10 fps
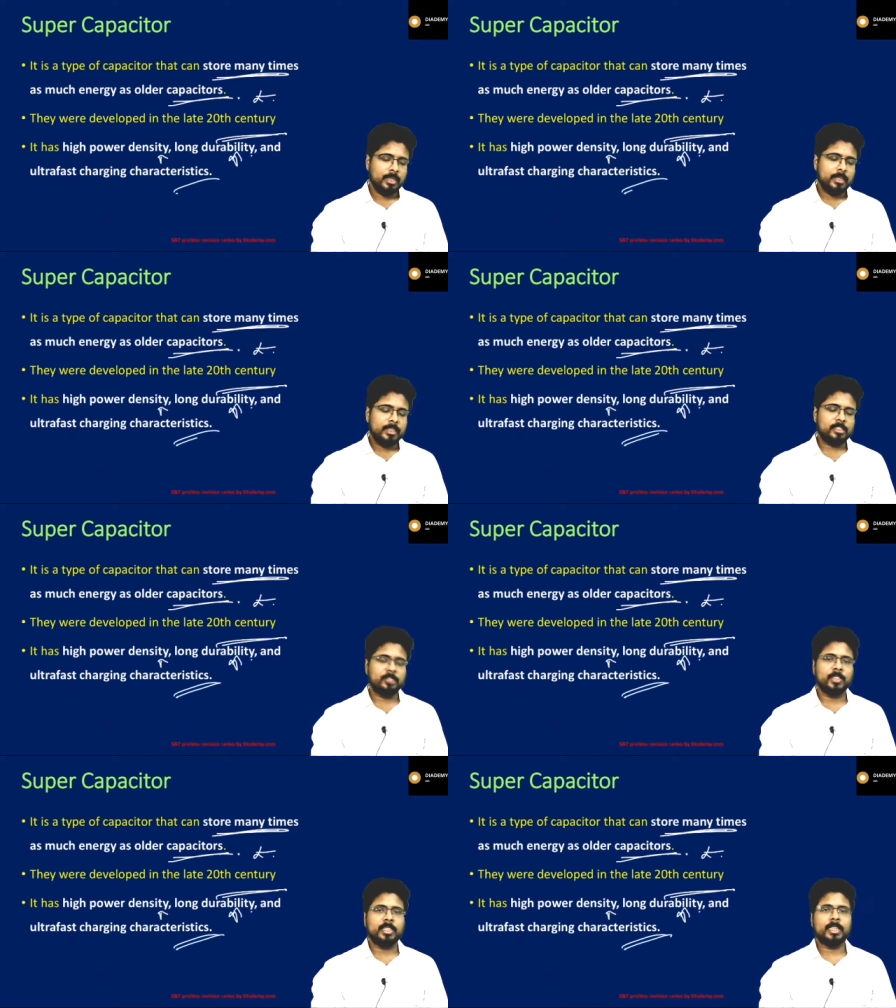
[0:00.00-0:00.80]
Next,
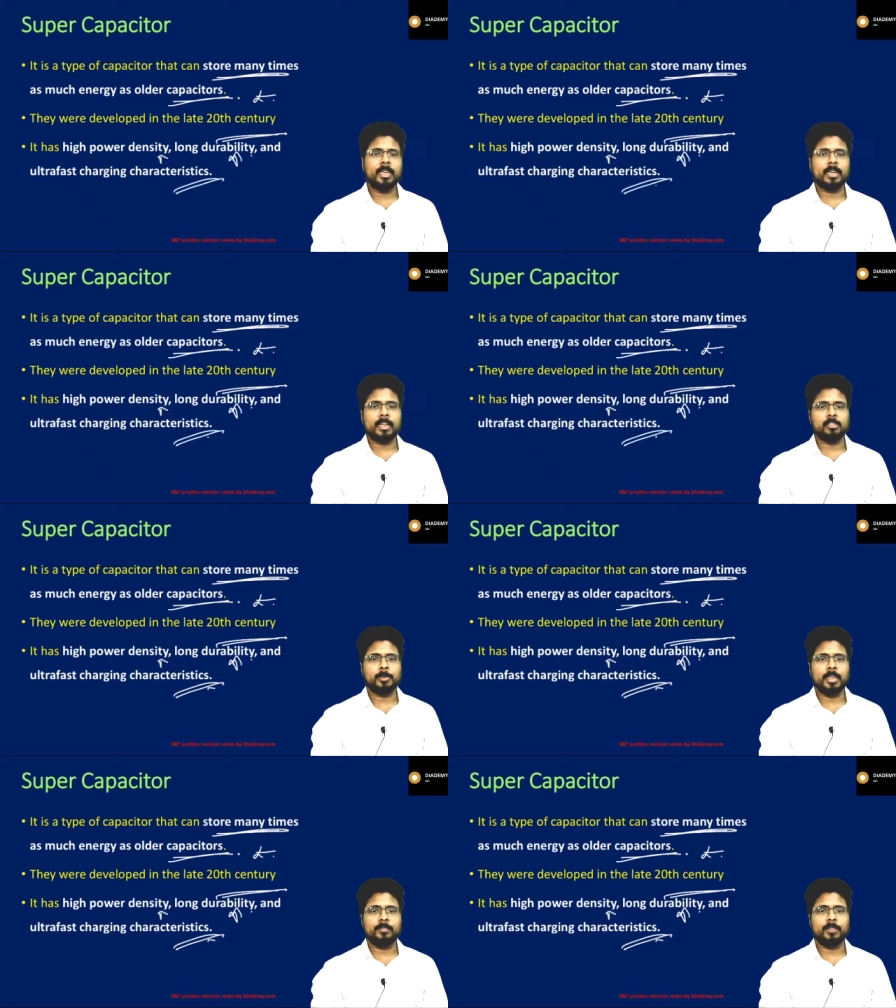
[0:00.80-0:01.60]
vertically
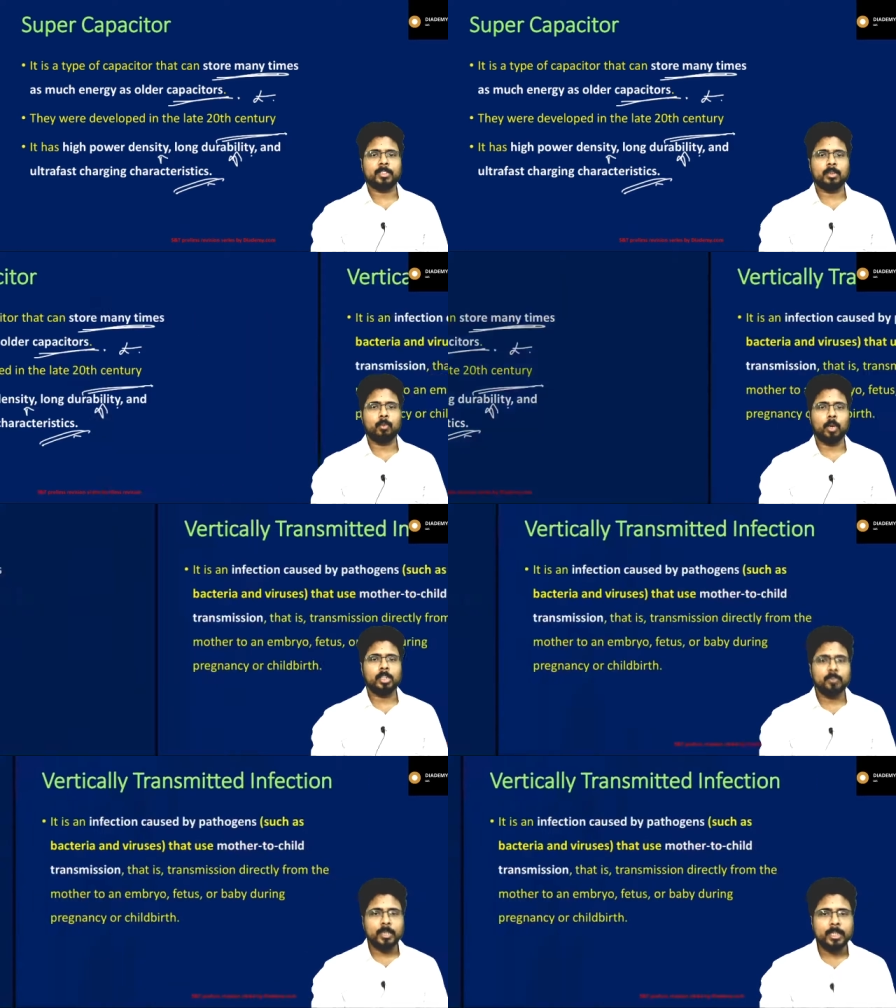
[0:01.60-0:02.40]
transmitted infection. What
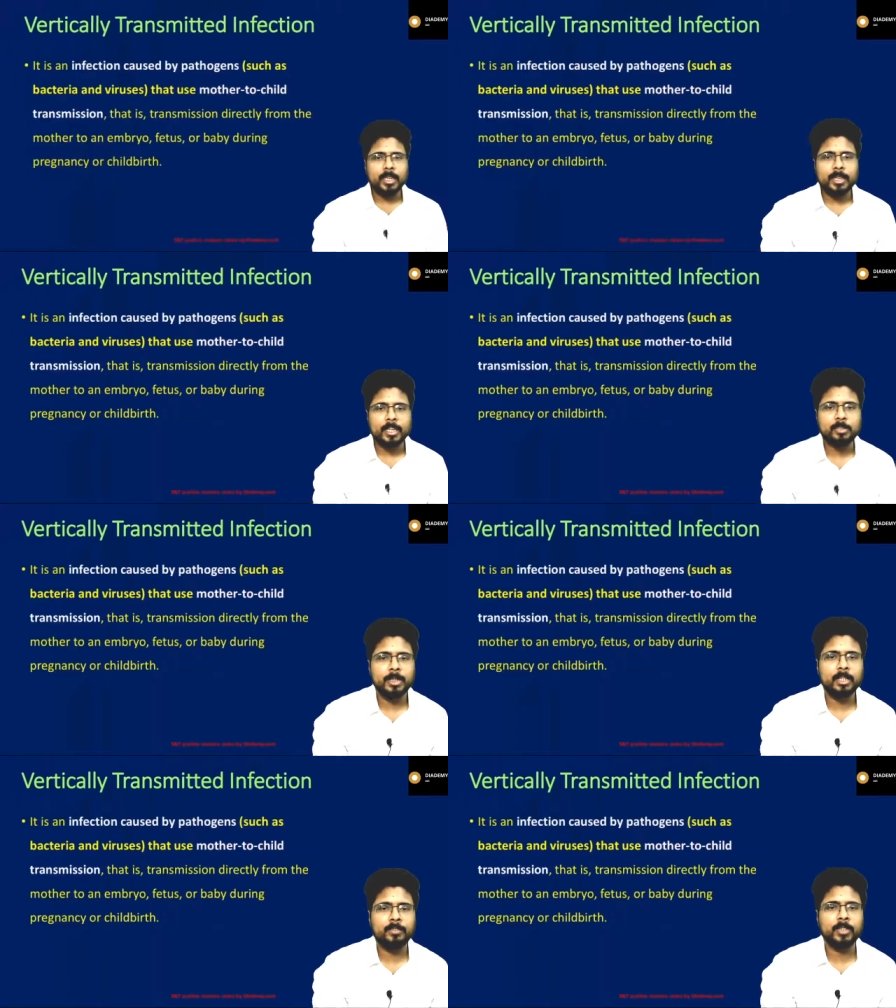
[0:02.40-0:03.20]
is vertically
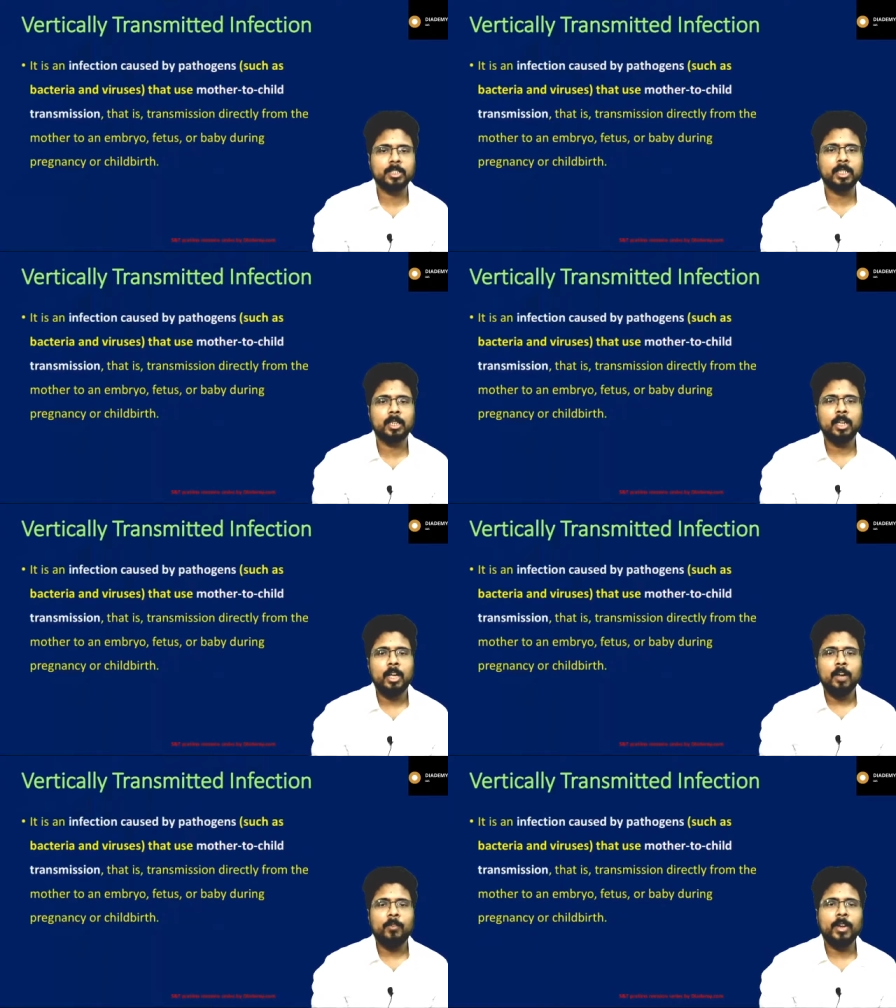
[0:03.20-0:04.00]
transmitted infection?
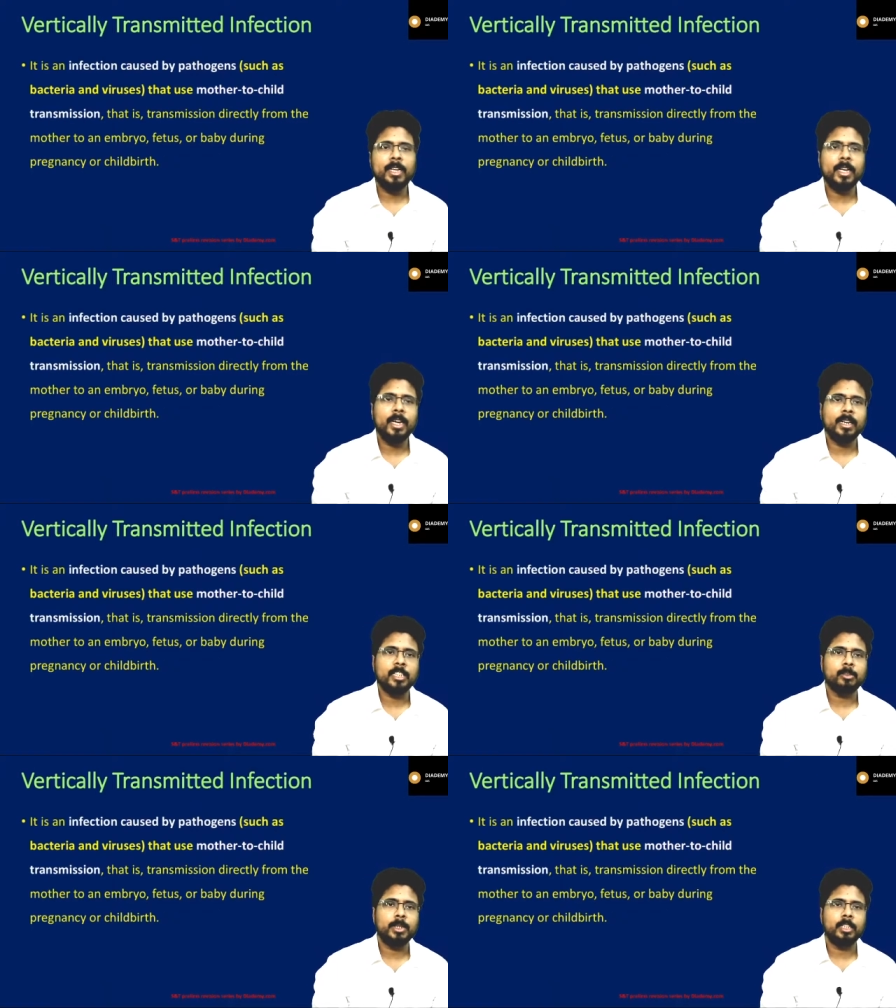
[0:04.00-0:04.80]
Vertically
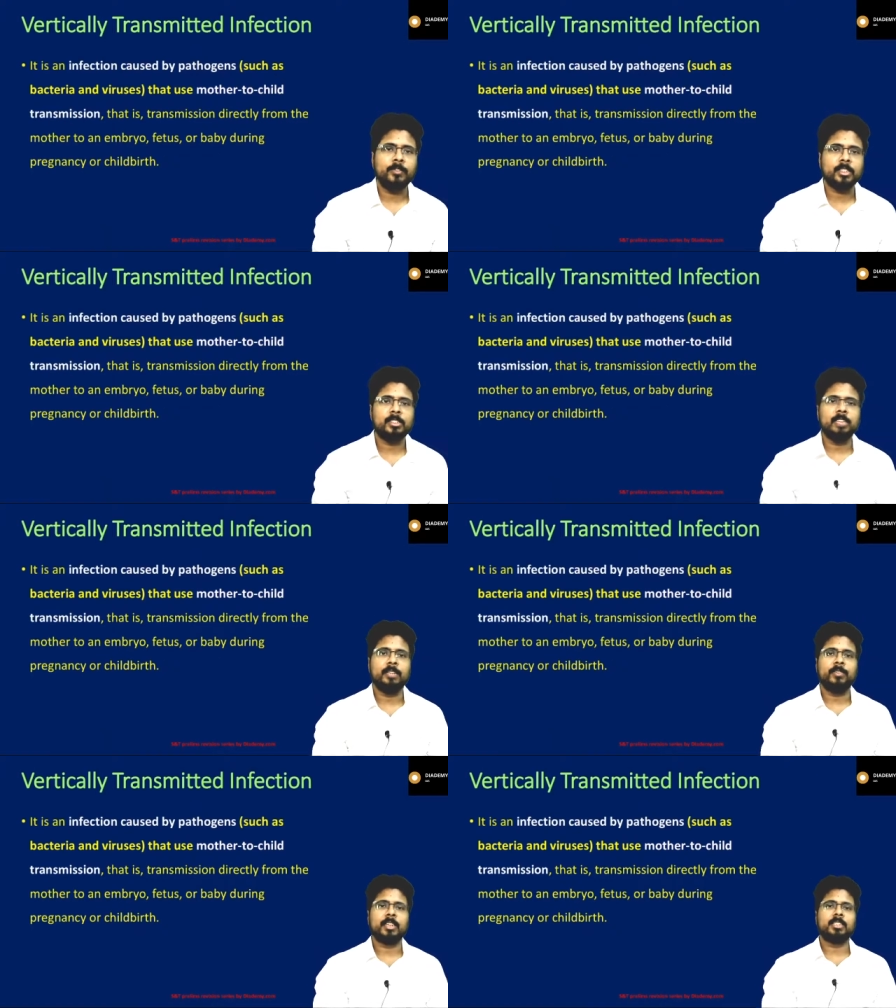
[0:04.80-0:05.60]
transmitted infection is
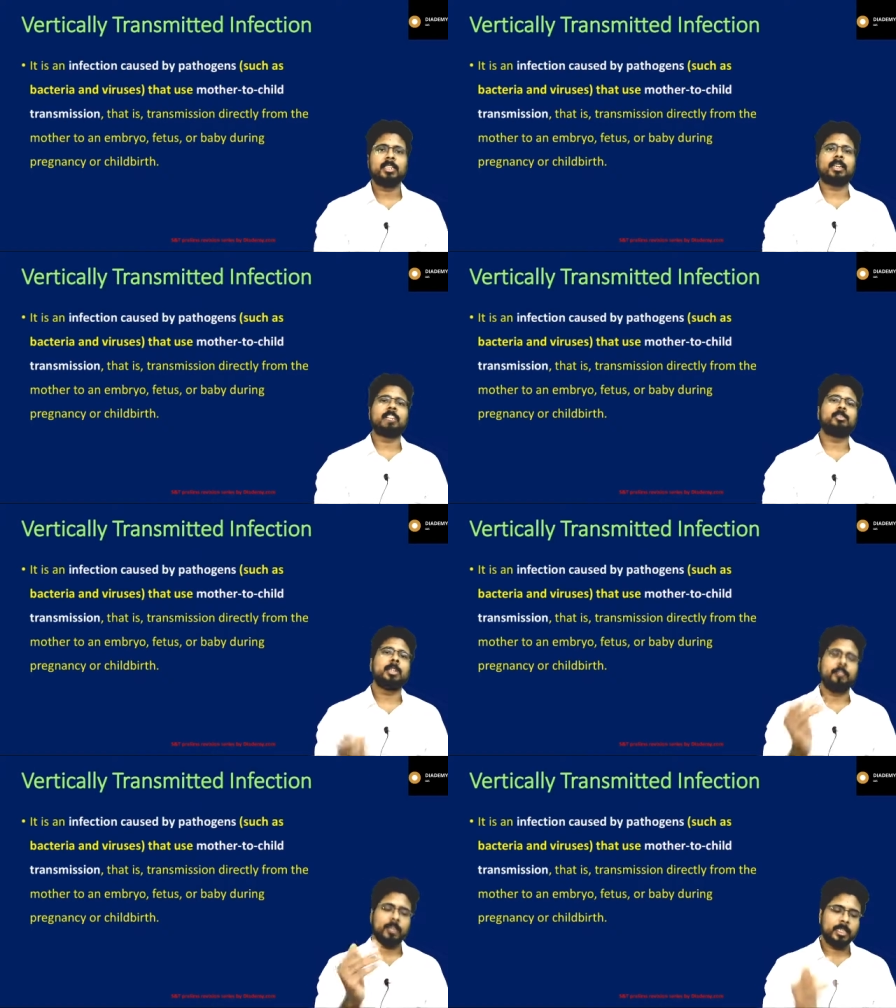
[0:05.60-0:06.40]
infection
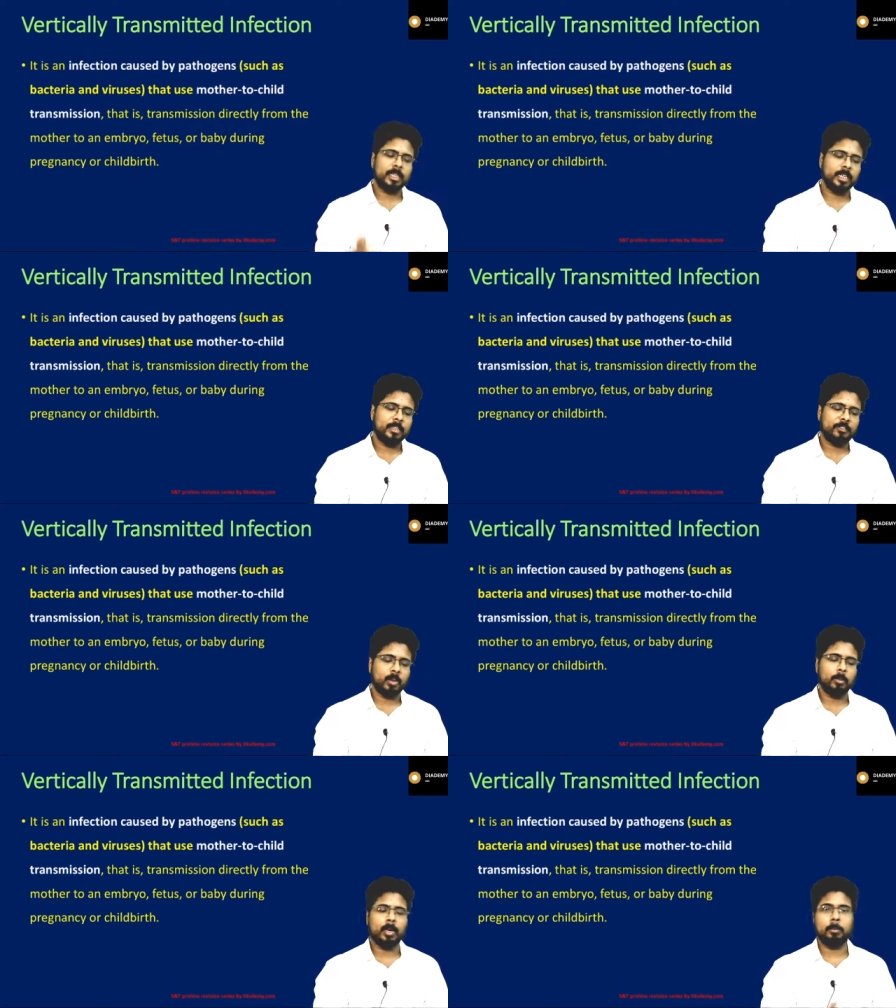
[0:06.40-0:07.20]
transmitting vertically
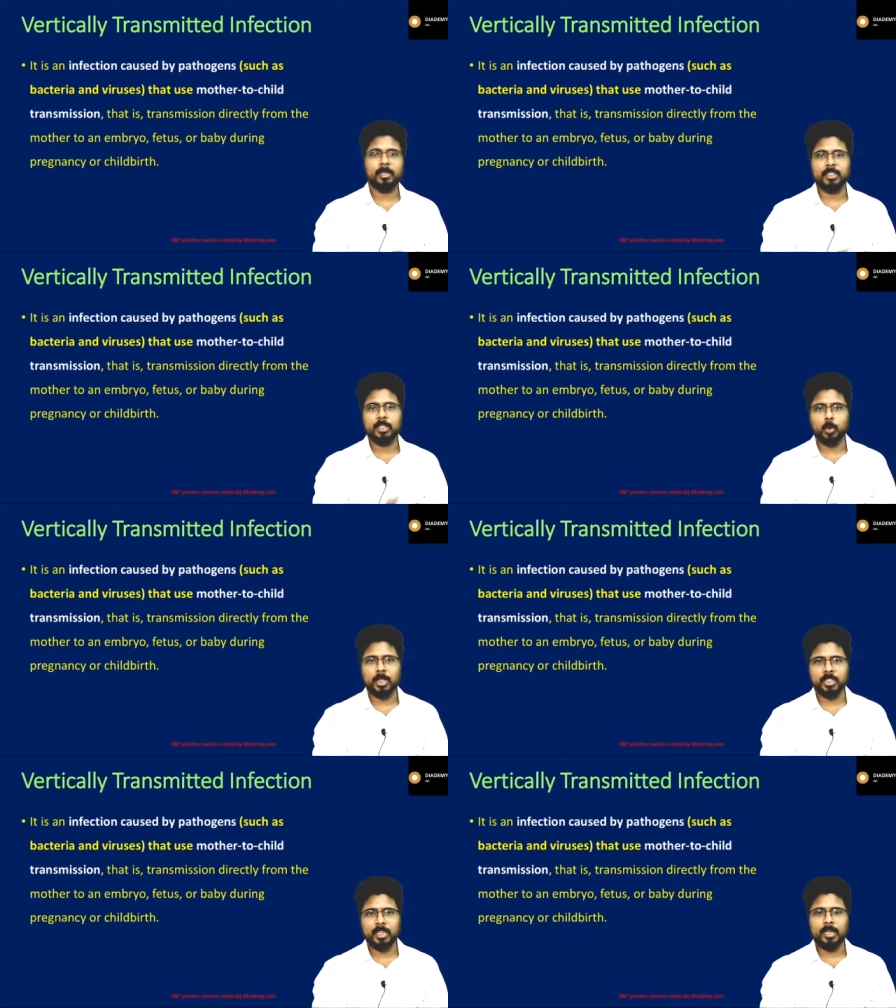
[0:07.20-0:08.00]
from a mother to
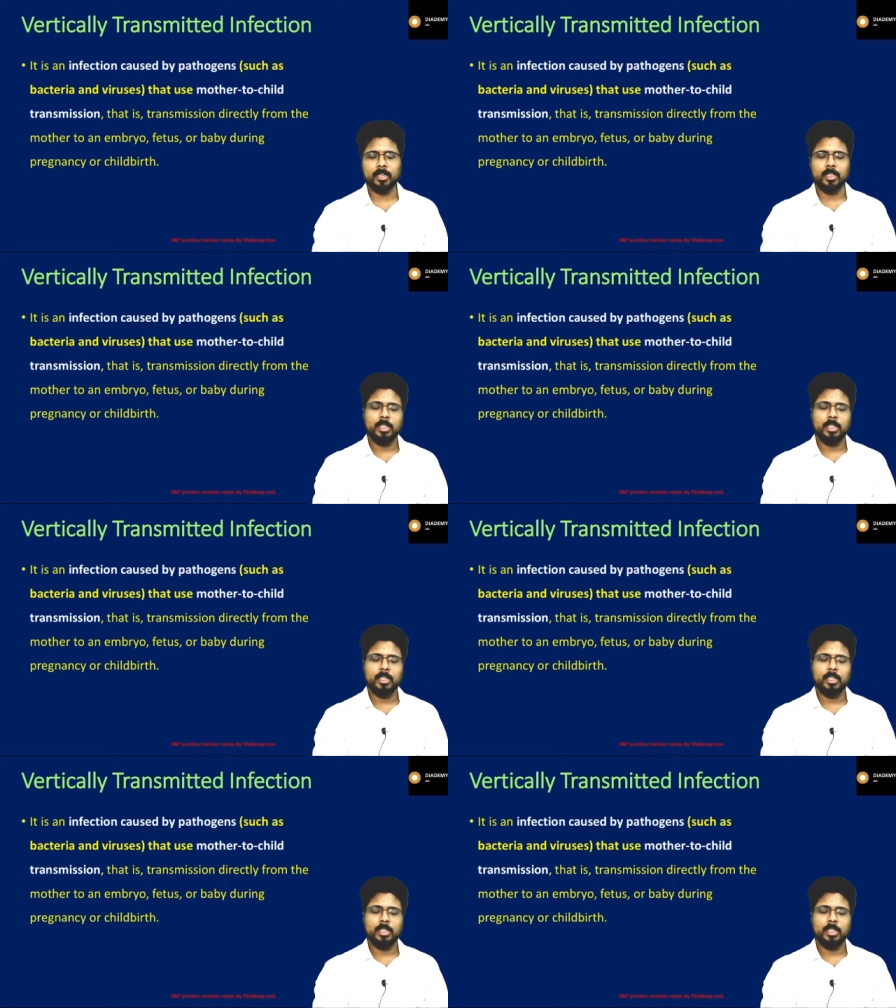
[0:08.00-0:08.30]
a child.